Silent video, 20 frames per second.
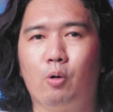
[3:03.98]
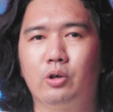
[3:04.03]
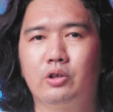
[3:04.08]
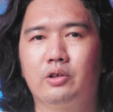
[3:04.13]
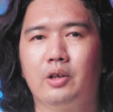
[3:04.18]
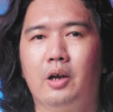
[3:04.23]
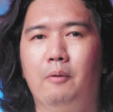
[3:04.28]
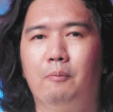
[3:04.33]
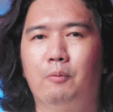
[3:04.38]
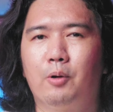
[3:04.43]

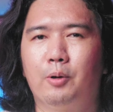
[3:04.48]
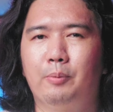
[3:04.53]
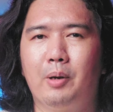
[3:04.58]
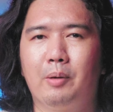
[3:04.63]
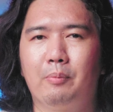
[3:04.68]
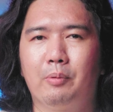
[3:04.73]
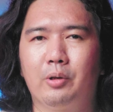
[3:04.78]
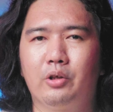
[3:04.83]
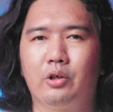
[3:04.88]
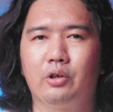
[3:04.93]
course, for
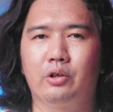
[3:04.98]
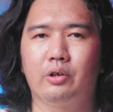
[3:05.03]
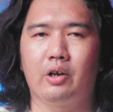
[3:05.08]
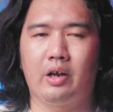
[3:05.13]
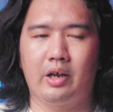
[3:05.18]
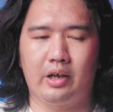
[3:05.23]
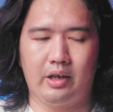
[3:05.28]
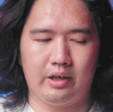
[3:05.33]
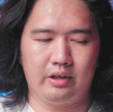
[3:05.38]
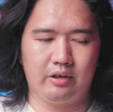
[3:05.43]
memory, you,
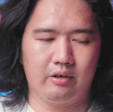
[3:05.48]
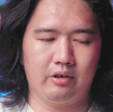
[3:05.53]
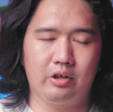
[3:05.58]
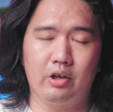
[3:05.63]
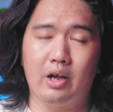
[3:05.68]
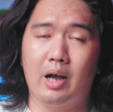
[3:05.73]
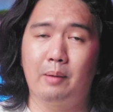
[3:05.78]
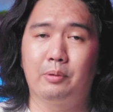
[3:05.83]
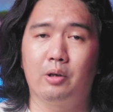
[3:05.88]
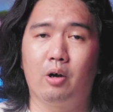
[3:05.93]

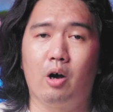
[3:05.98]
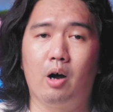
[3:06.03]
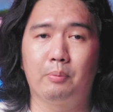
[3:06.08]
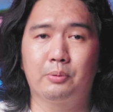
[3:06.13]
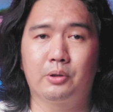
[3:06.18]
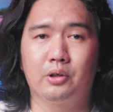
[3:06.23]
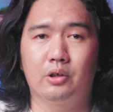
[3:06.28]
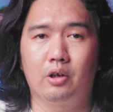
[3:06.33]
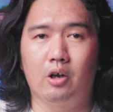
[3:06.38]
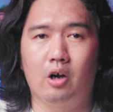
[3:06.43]
you have the
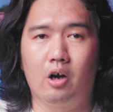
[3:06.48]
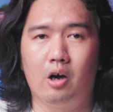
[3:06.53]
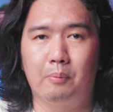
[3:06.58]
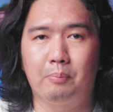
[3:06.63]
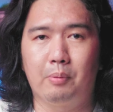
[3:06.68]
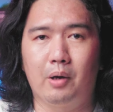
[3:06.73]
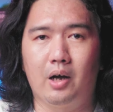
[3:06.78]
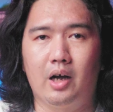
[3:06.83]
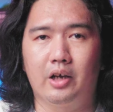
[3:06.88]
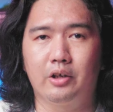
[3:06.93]
option
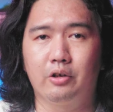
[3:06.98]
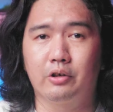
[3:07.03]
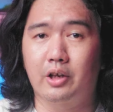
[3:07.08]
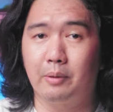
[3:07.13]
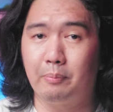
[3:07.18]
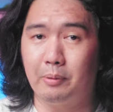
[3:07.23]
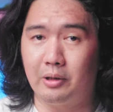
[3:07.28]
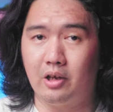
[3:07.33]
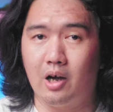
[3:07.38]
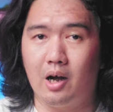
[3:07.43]
of, uh, you're
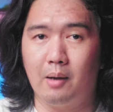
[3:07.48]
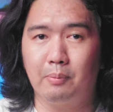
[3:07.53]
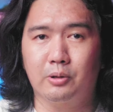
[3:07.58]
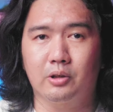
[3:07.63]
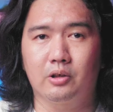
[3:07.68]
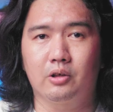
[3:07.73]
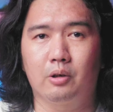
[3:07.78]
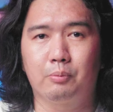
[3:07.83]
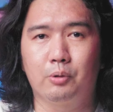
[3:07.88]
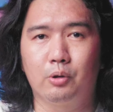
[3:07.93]
given the
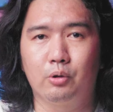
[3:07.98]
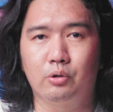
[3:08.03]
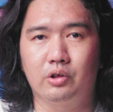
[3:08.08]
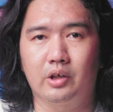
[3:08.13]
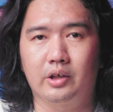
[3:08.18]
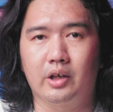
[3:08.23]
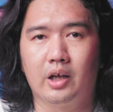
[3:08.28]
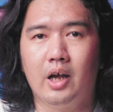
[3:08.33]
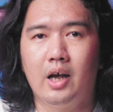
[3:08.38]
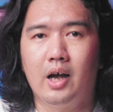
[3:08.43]
option of
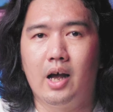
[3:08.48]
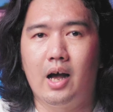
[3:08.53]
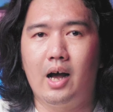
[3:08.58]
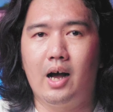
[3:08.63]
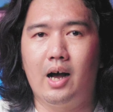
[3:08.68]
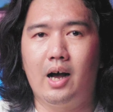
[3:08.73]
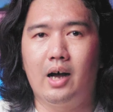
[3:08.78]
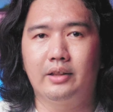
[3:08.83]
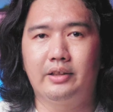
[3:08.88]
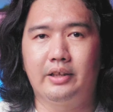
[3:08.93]
using
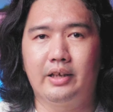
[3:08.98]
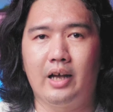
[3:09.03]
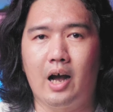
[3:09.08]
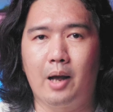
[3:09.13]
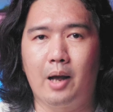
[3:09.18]
uh, the